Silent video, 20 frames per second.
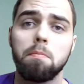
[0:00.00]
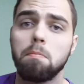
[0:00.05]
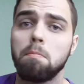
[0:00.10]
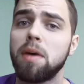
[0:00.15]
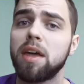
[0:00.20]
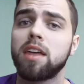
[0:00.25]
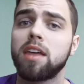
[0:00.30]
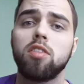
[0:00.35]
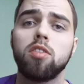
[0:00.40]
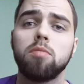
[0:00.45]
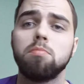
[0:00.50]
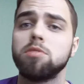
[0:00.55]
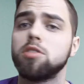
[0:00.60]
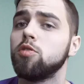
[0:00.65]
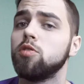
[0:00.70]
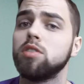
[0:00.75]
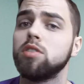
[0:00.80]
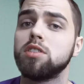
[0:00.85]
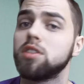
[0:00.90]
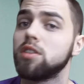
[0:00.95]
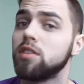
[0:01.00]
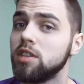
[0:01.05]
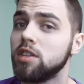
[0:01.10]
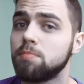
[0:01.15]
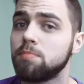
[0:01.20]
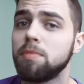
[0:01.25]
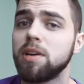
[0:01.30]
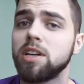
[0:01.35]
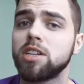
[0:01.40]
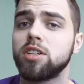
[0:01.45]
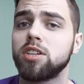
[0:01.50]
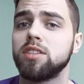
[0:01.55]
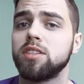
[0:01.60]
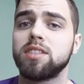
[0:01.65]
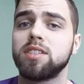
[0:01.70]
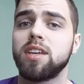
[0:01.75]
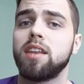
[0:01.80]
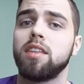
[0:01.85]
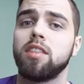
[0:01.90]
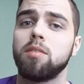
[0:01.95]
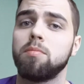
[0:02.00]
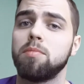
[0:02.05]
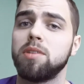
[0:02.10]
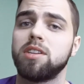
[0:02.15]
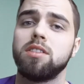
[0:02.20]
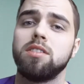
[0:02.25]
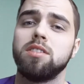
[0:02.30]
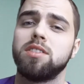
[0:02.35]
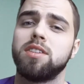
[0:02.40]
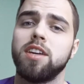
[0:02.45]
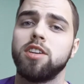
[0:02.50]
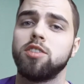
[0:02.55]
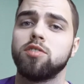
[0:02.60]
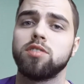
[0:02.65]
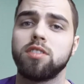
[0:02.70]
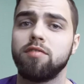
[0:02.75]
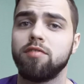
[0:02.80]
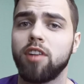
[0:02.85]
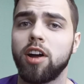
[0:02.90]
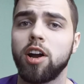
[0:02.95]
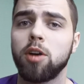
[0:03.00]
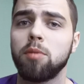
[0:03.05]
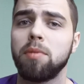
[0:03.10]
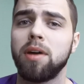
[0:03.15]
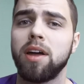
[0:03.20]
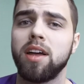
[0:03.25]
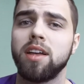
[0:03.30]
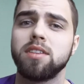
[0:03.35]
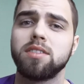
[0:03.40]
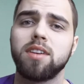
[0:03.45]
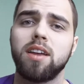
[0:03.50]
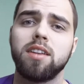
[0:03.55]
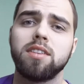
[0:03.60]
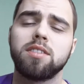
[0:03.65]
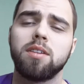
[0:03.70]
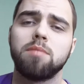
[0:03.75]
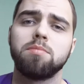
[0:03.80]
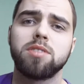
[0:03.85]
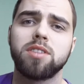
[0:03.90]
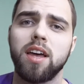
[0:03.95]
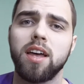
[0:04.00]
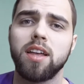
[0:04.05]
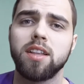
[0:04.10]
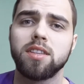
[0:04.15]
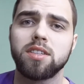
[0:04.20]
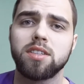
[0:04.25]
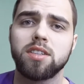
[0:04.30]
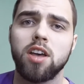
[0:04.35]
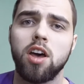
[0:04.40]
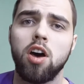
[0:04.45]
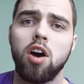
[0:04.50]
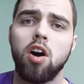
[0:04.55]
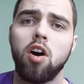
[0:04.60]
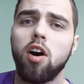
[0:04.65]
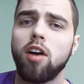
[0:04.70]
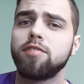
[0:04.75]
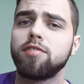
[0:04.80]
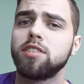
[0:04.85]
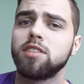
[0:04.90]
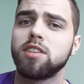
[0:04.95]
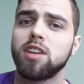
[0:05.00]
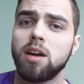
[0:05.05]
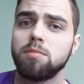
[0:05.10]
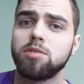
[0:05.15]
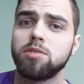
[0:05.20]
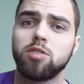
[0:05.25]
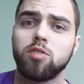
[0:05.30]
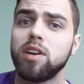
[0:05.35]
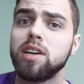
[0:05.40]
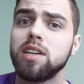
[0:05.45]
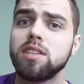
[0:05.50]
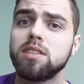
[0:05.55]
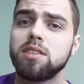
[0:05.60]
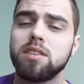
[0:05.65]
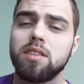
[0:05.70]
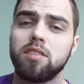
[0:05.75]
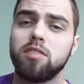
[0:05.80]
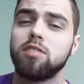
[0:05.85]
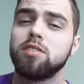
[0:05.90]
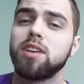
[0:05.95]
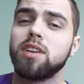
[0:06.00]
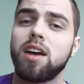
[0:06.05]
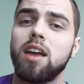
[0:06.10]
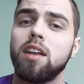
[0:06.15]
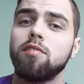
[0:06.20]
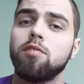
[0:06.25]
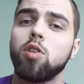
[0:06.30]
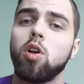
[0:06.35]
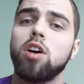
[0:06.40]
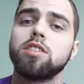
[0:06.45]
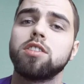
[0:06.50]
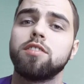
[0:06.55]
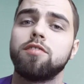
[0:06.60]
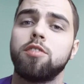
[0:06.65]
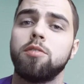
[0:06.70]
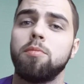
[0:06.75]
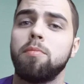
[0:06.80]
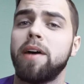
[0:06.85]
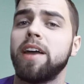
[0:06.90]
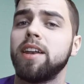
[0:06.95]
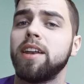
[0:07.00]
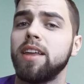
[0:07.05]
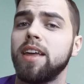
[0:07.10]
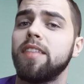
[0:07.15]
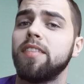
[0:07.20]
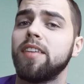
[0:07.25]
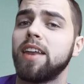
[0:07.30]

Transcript: making them do these missions, sending them into these dangerous environments, and in some sense, oftentimes there is a kind of loss of humanity, and